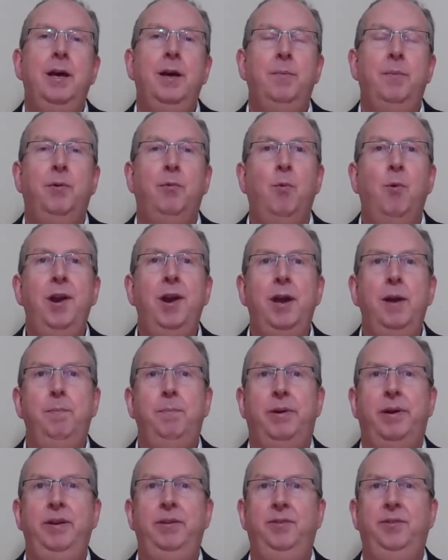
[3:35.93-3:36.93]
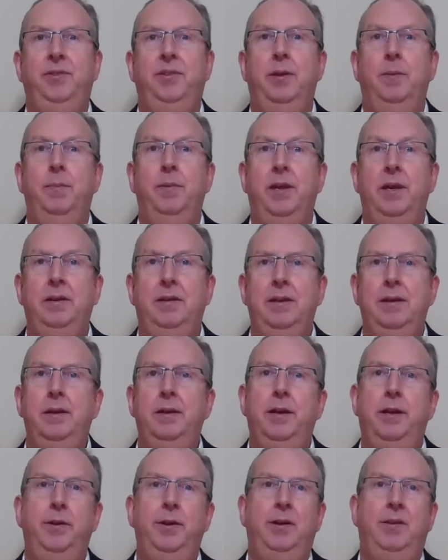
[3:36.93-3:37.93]
But when I pressed them, they
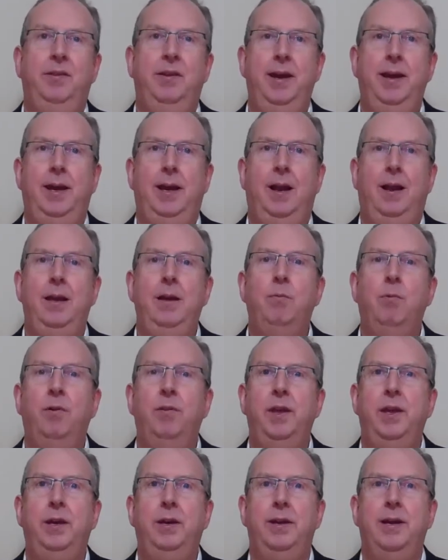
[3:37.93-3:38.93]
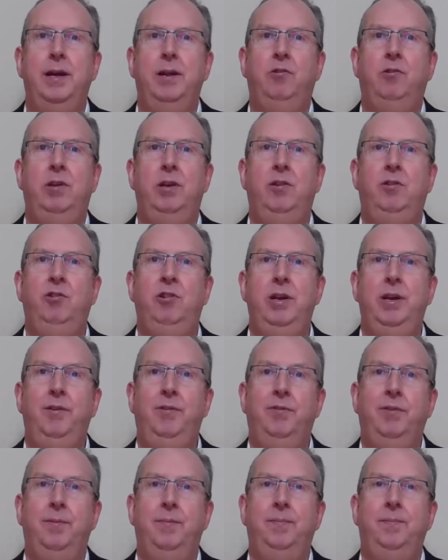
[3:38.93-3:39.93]
didn't know exactly what they could actually
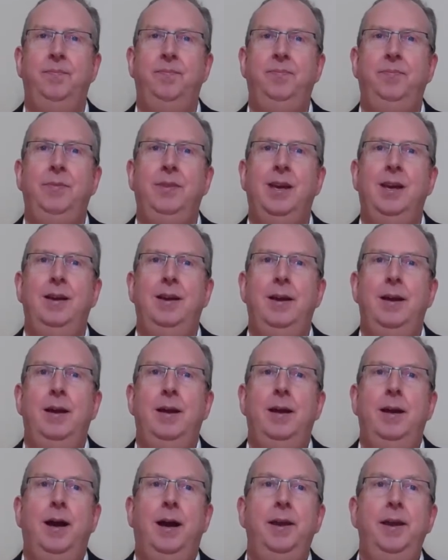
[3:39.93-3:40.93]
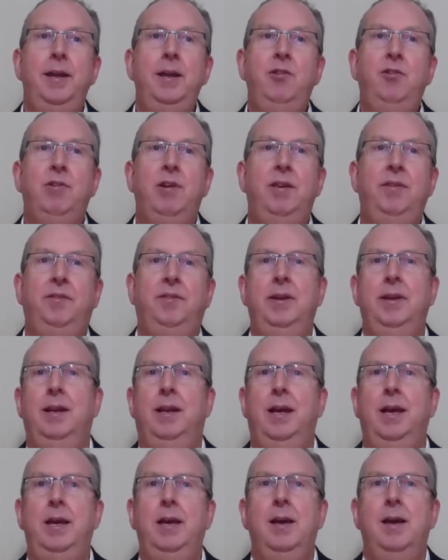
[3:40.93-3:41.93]
achieve. And
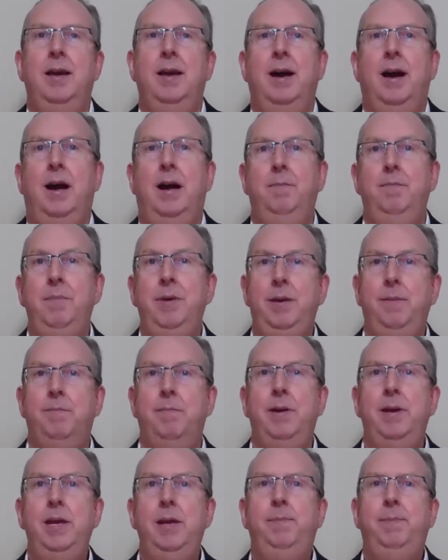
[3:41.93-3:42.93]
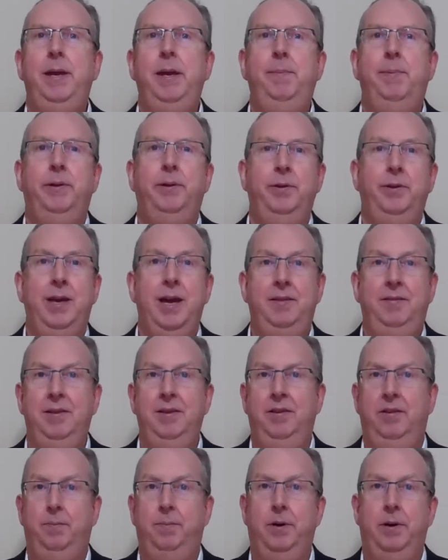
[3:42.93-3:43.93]
interestingly, I meet many people who get
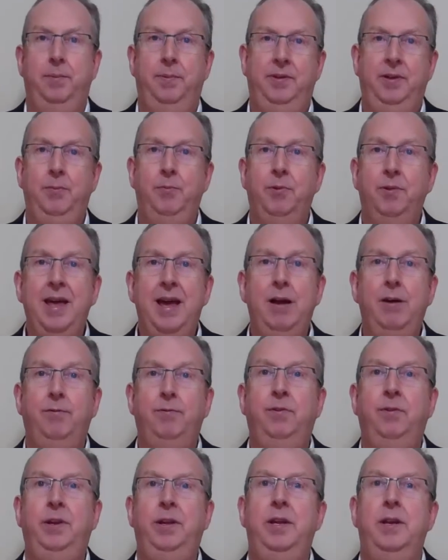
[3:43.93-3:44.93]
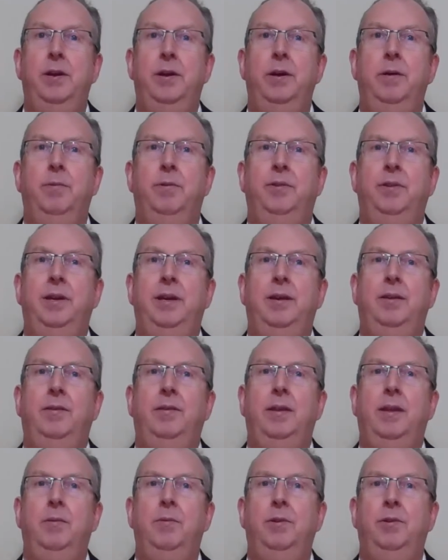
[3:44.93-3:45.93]
into property without fully knowing what it is
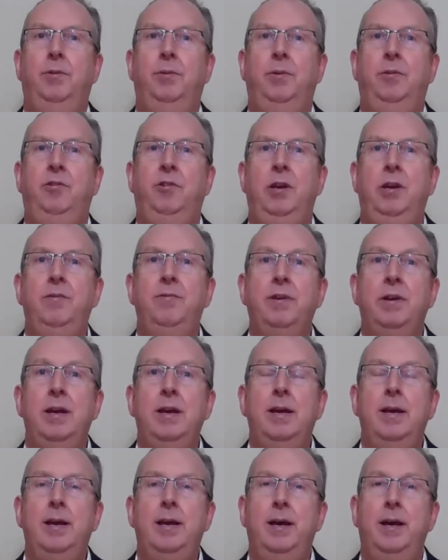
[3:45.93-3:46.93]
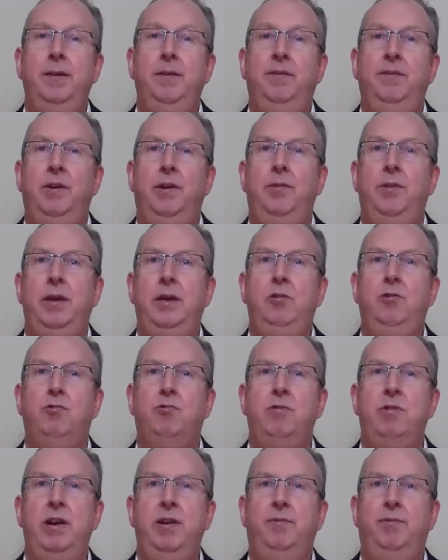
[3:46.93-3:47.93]
that they want to achieve, and so they
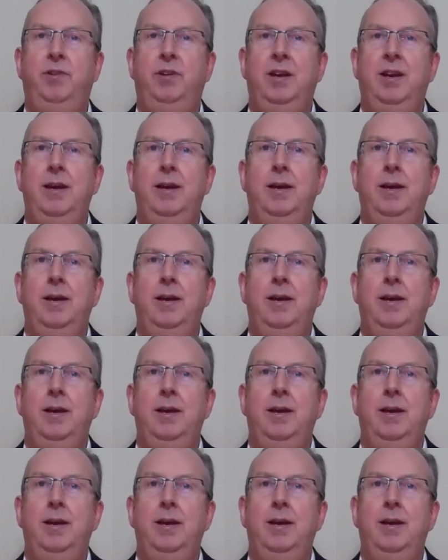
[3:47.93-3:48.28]
drift